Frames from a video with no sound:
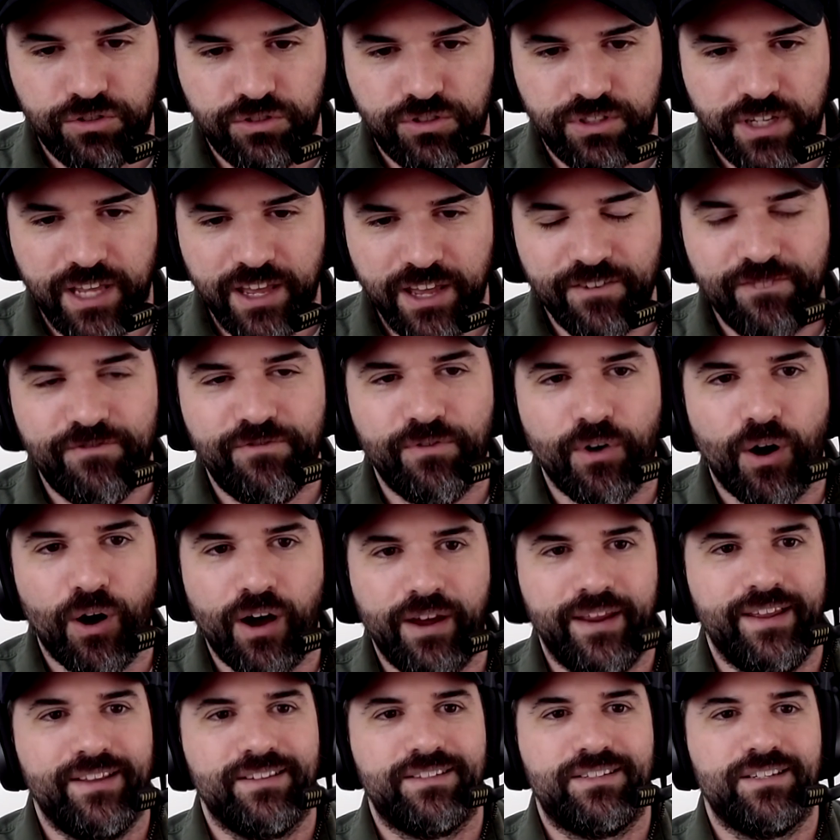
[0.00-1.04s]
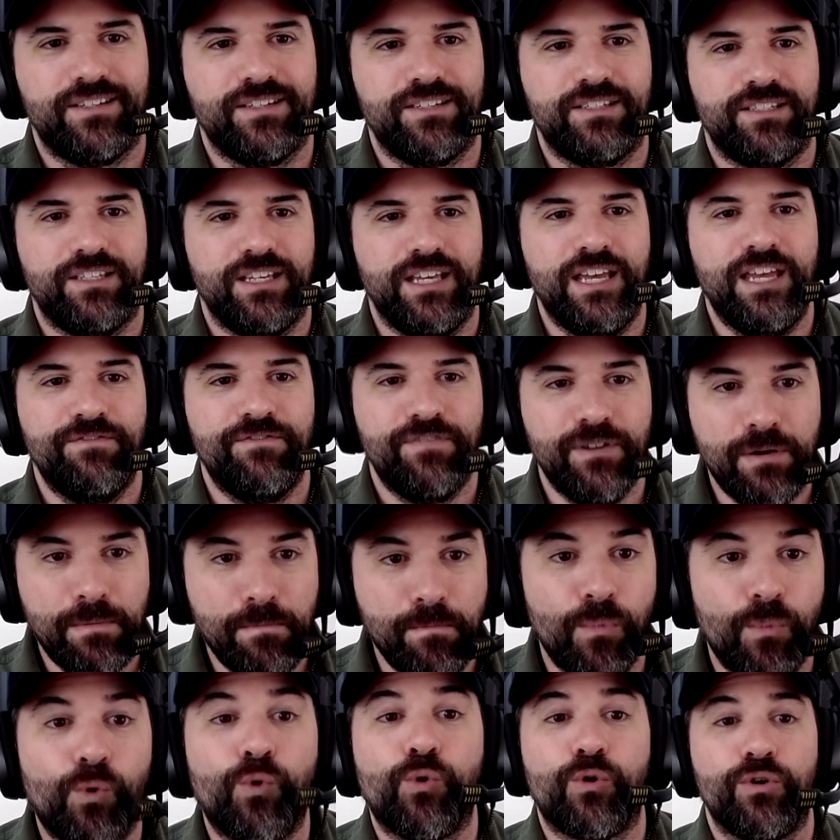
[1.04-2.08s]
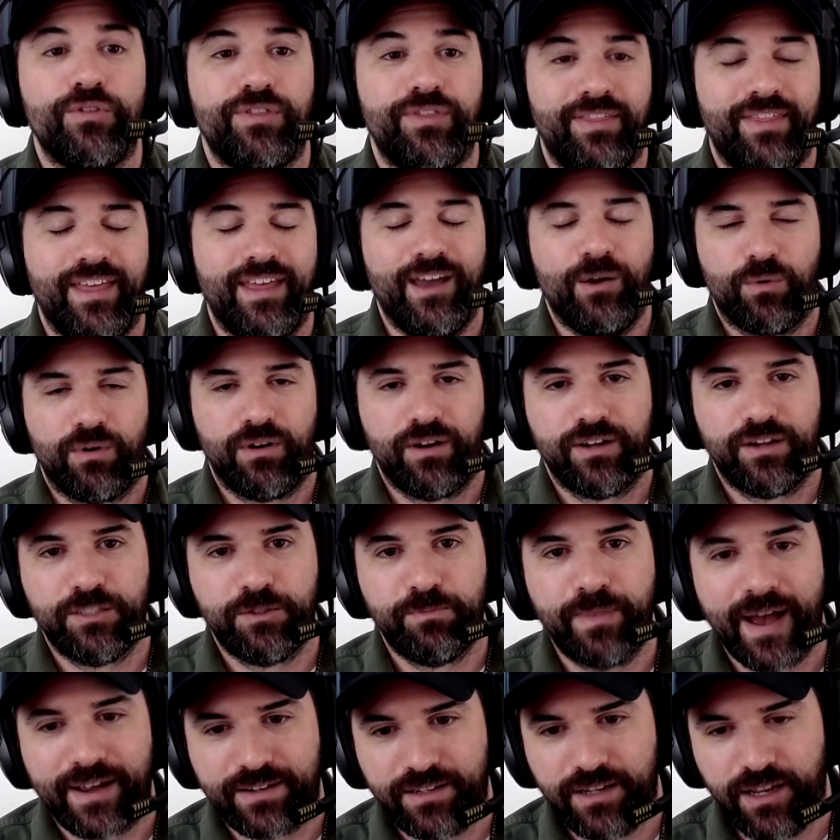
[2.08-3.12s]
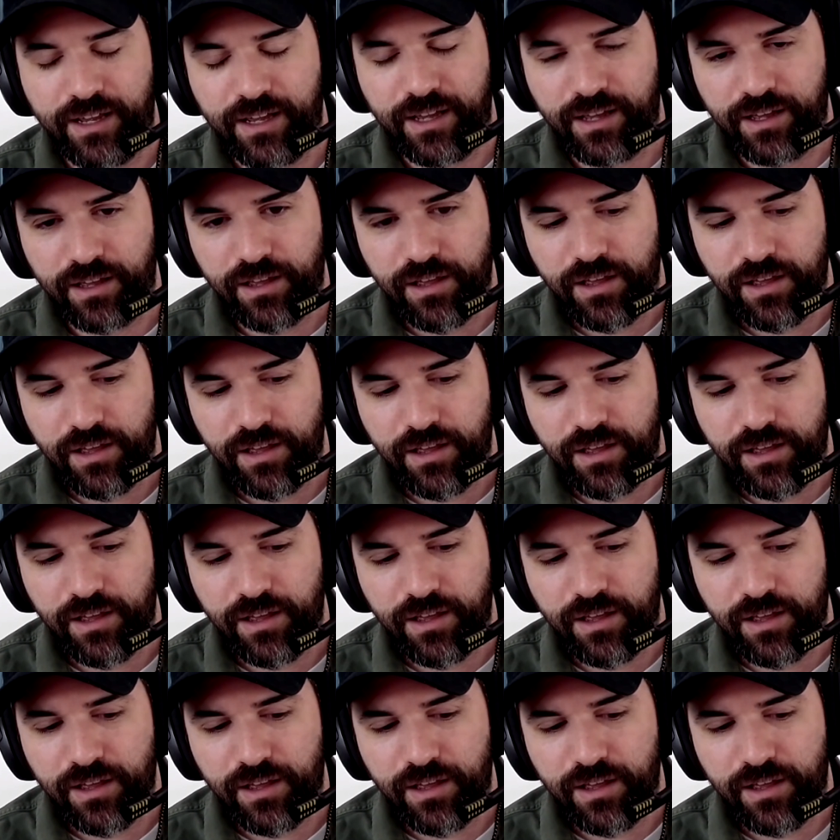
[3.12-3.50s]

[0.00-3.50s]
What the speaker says: give audiences even more than they were expecting.